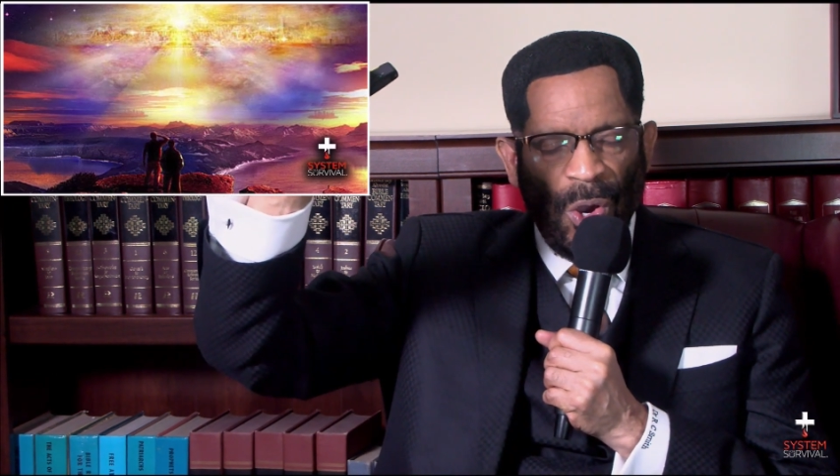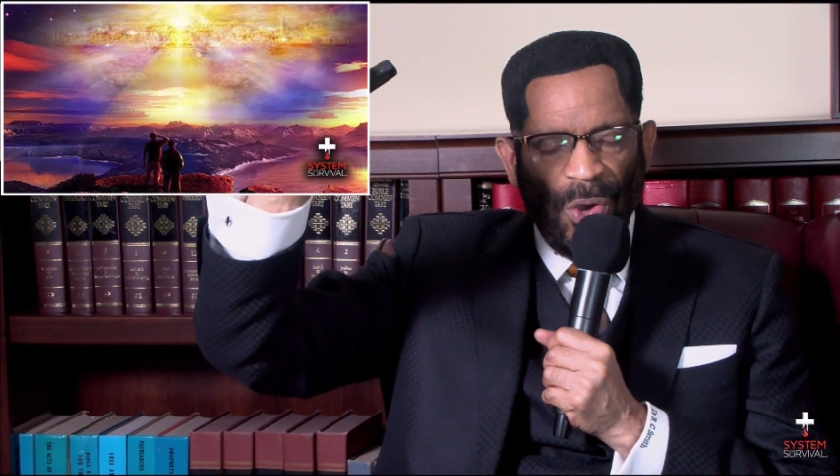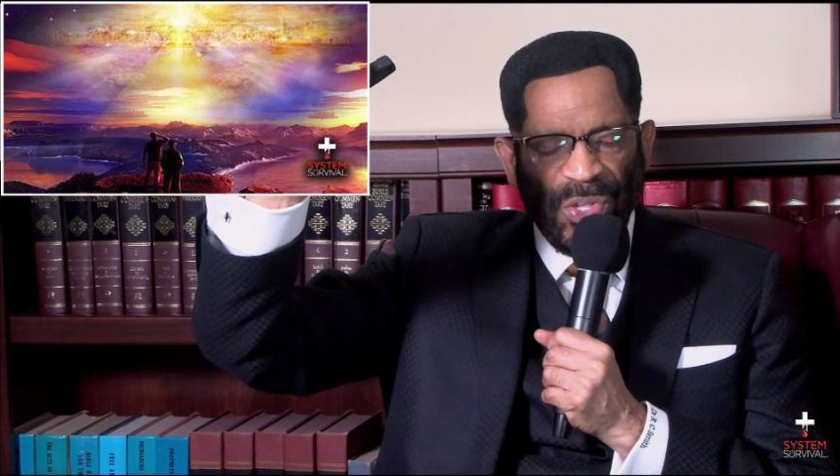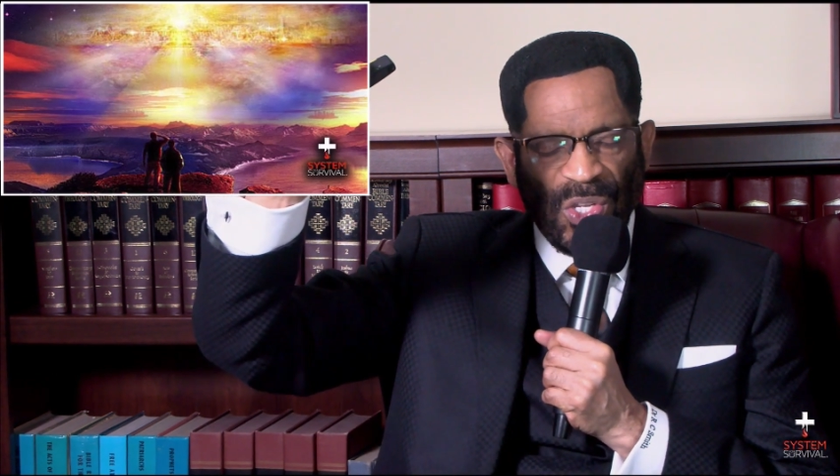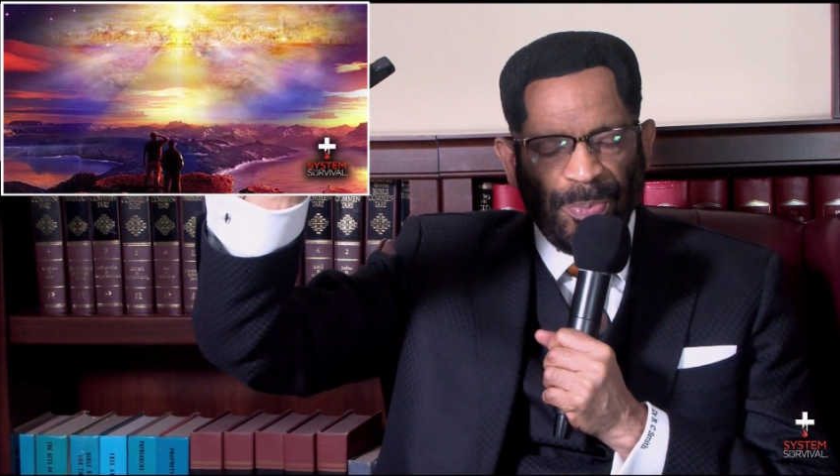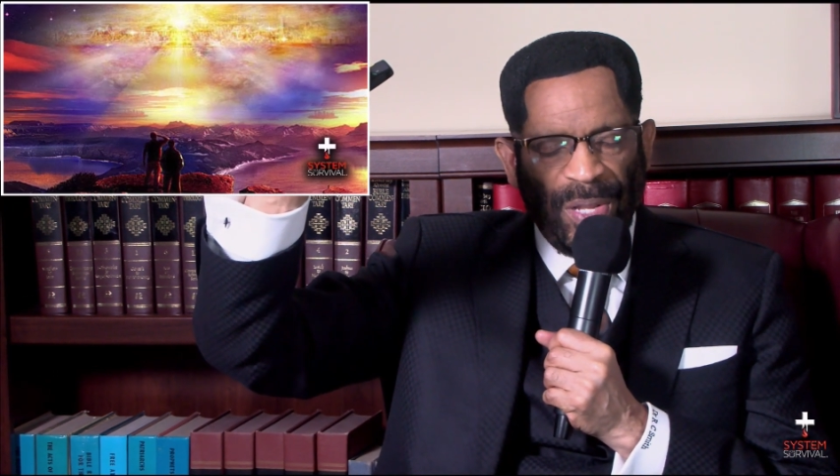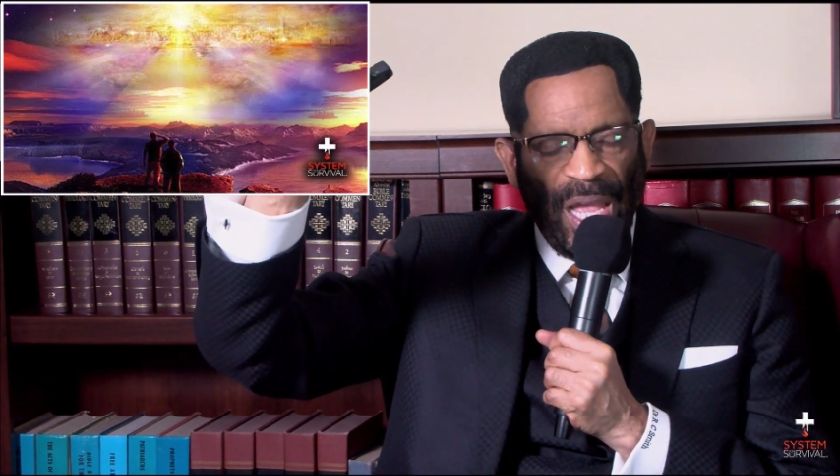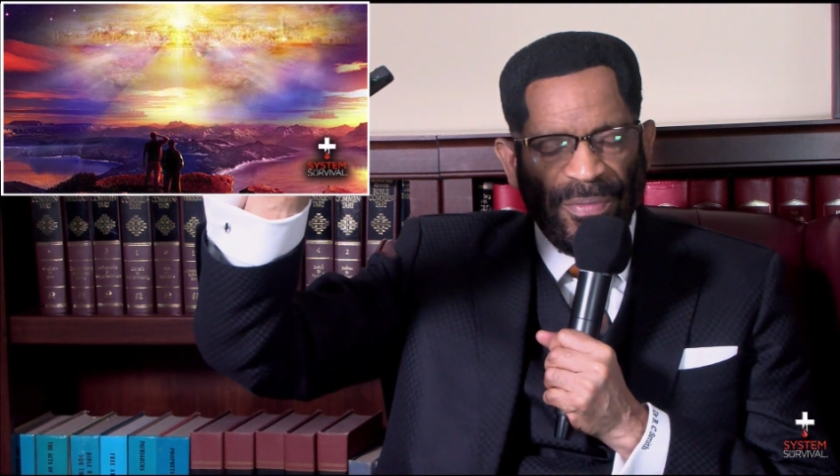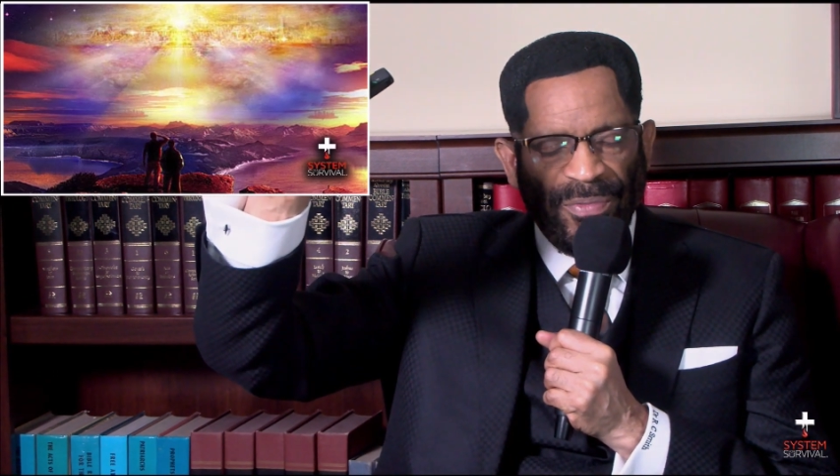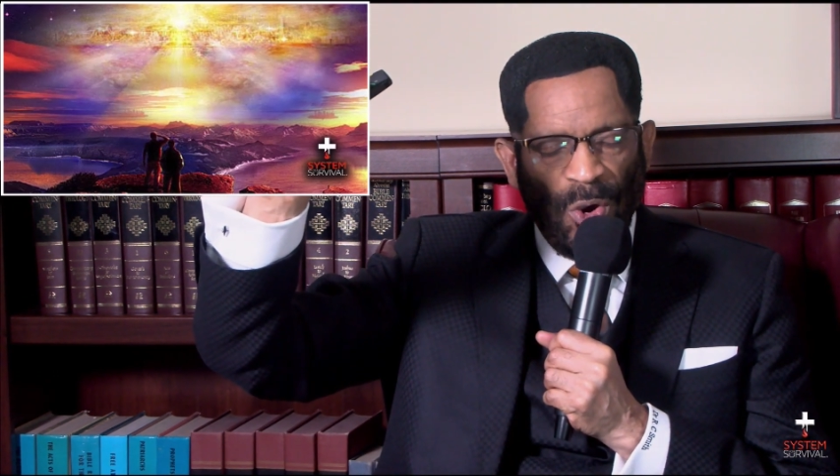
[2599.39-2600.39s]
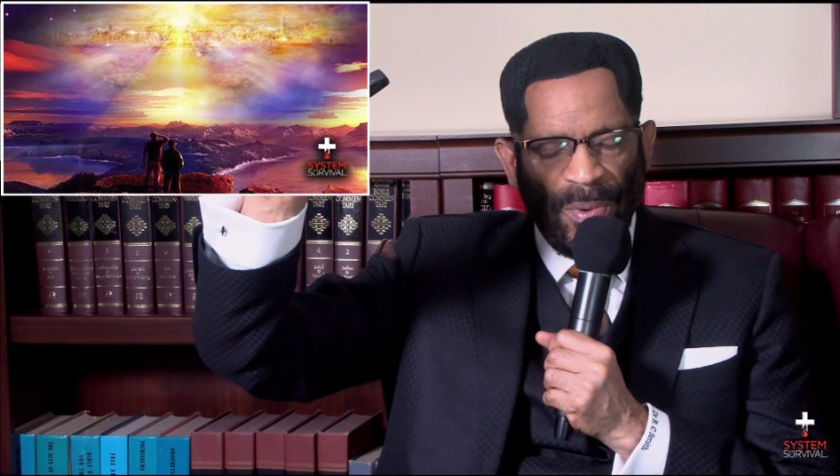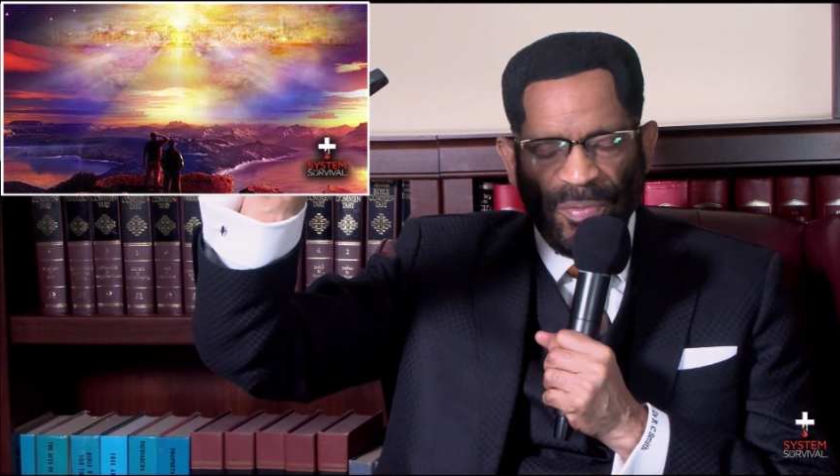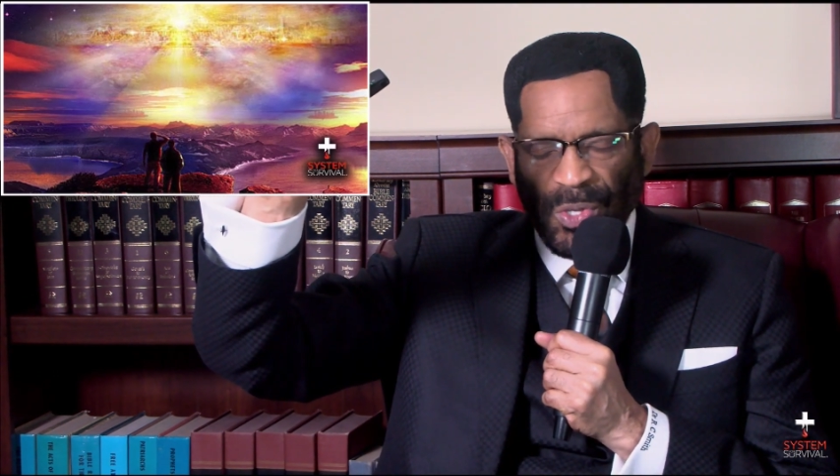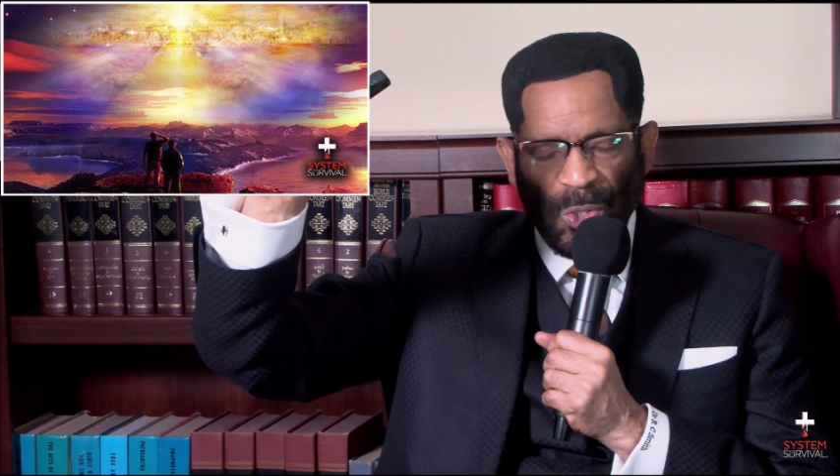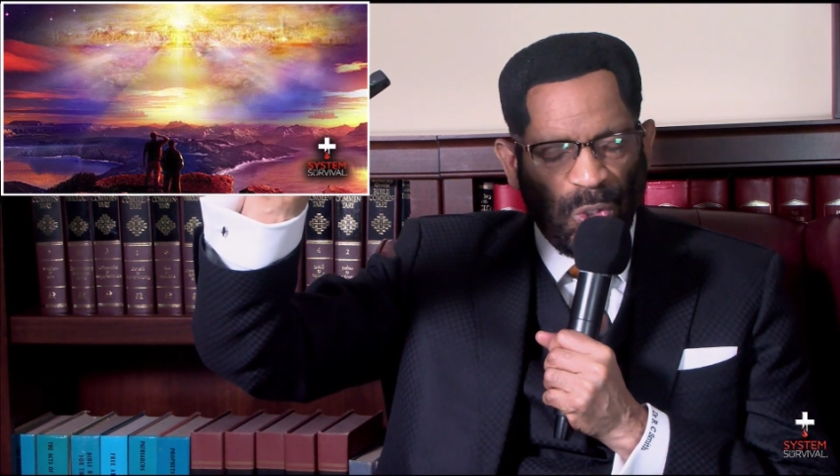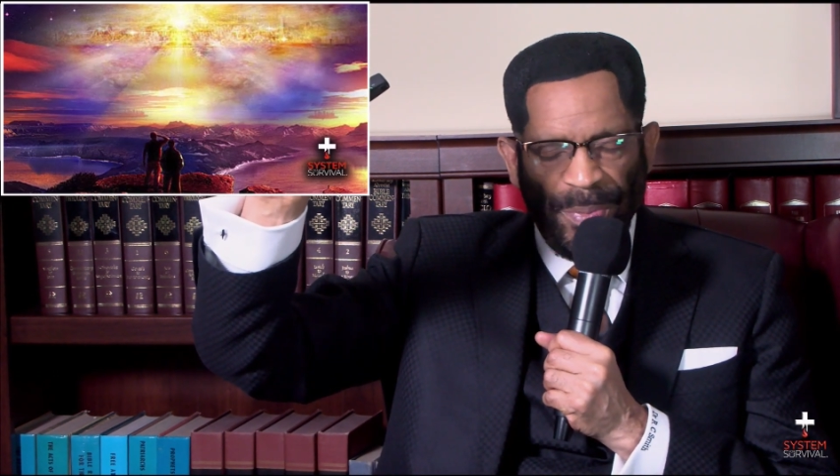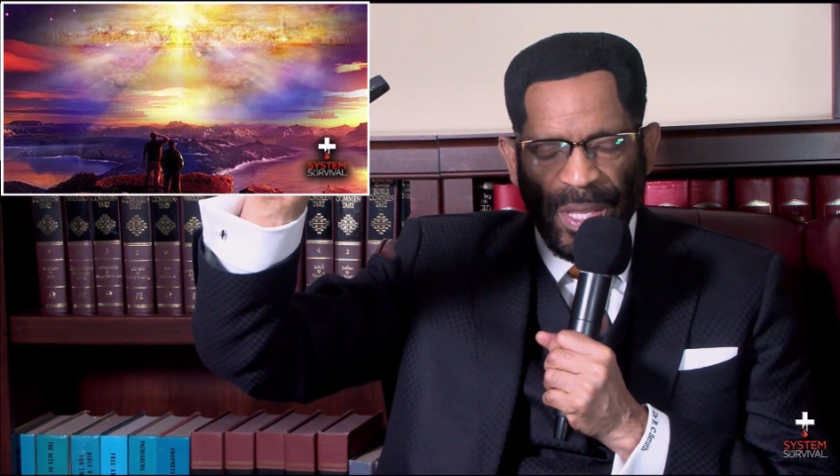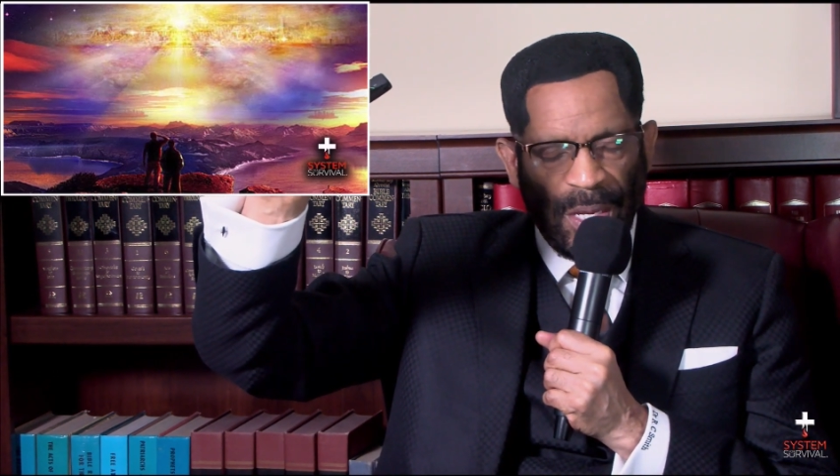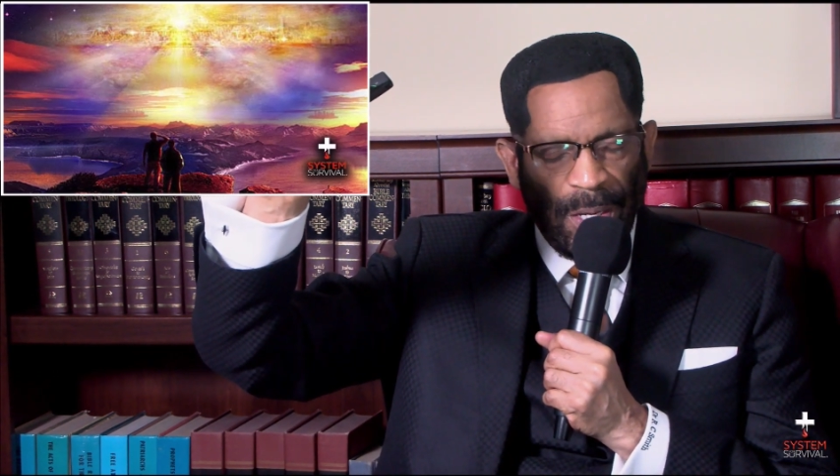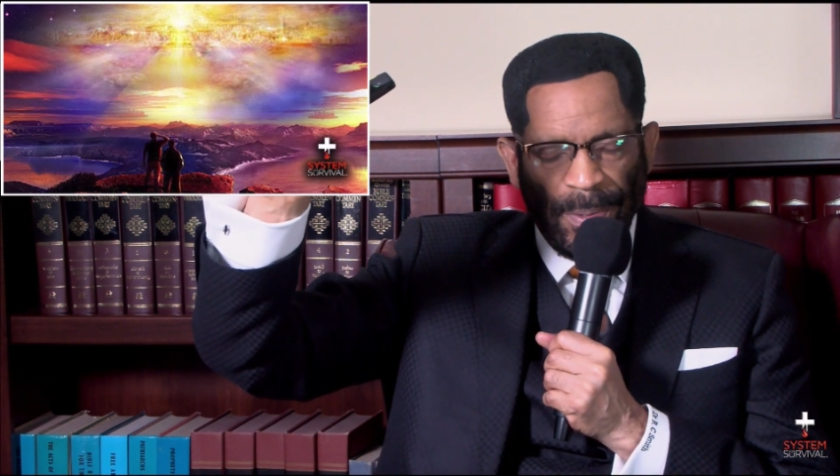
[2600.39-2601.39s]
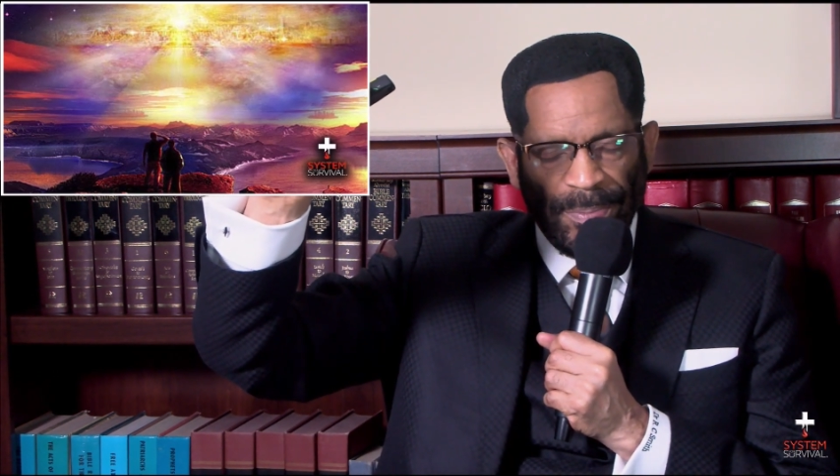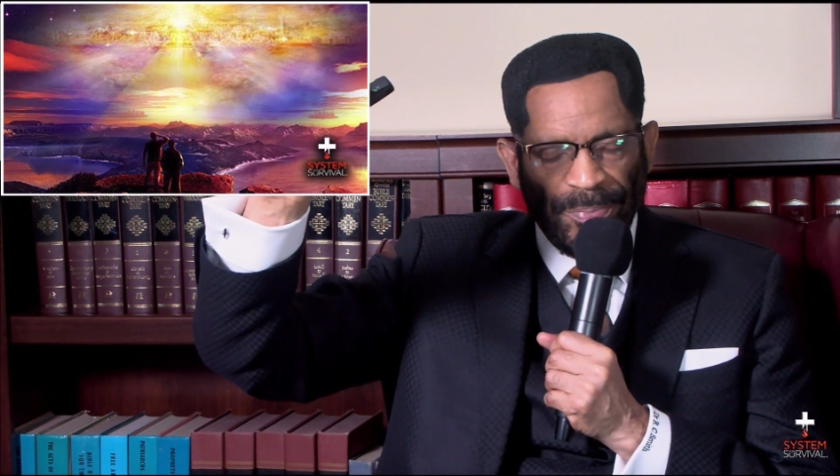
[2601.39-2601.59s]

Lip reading: platform of social media.